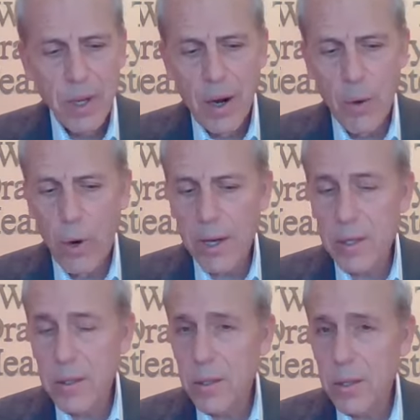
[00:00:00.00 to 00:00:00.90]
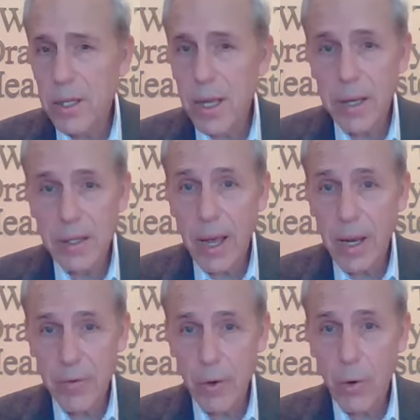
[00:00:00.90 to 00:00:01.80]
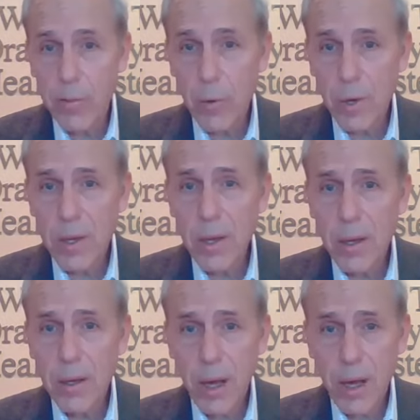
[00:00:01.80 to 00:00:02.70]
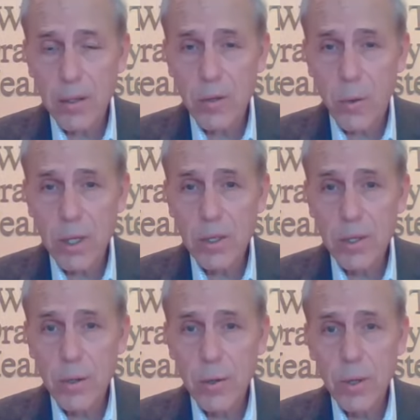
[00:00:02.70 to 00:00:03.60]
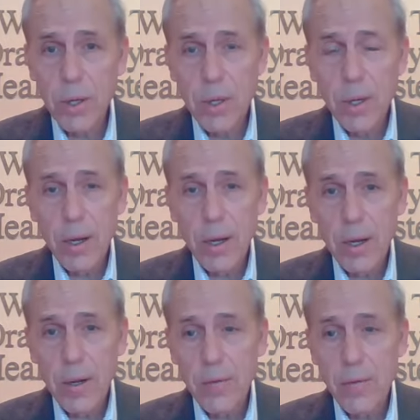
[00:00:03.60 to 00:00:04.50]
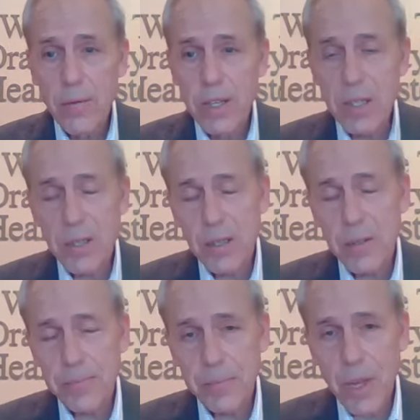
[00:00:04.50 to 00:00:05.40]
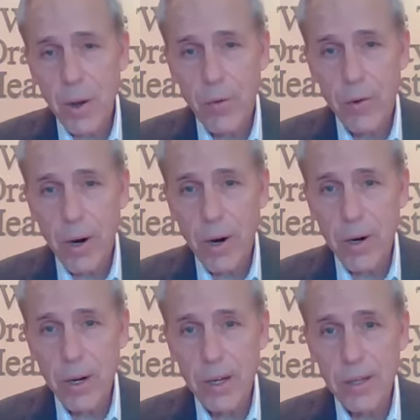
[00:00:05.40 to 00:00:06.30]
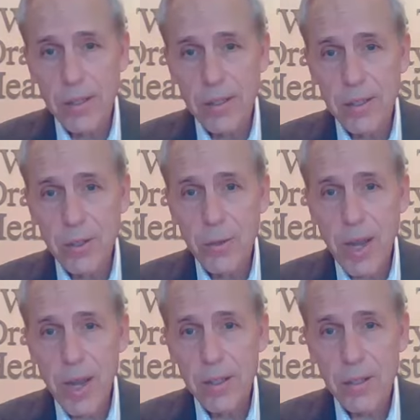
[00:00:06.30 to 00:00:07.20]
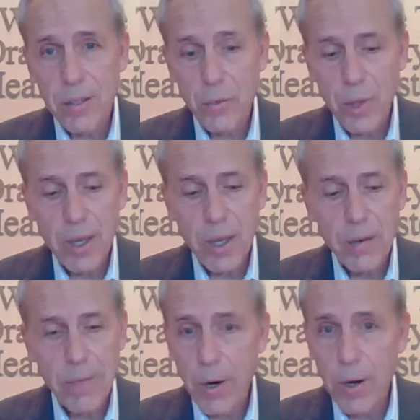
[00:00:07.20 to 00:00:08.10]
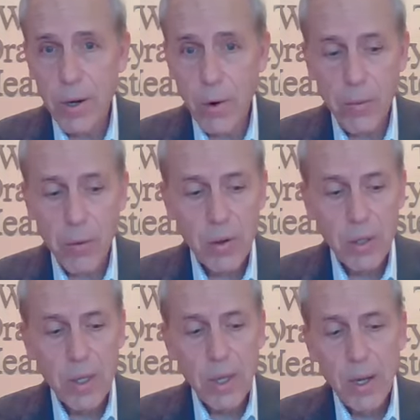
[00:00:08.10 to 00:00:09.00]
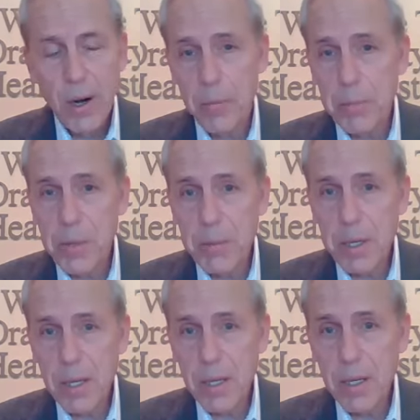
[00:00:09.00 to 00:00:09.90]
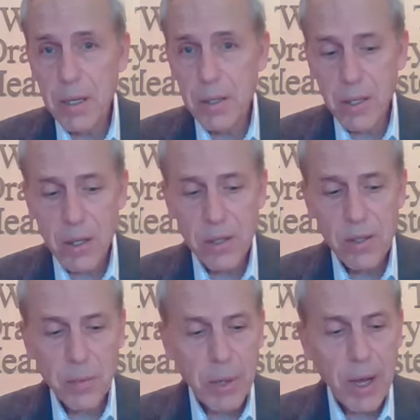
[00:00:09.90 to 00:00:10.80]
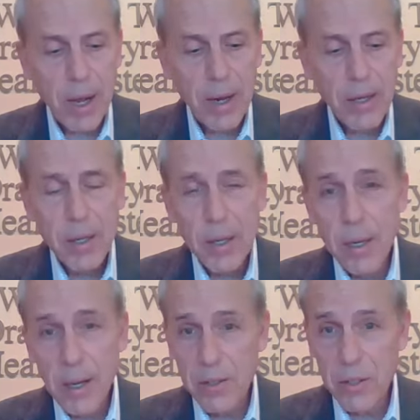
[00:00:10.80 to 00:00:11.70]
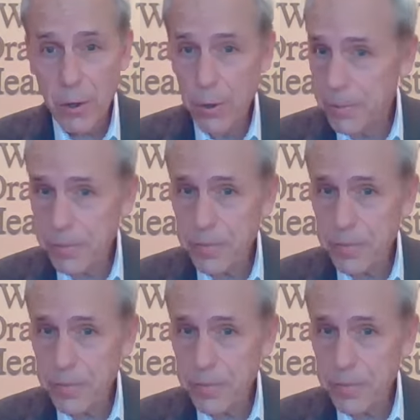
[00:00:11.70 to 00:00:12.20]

Our walk-in clinic had kind of a normal weekend at 22 visits over our 2 days this weekend, very normal. Our PPE is in good supply. And so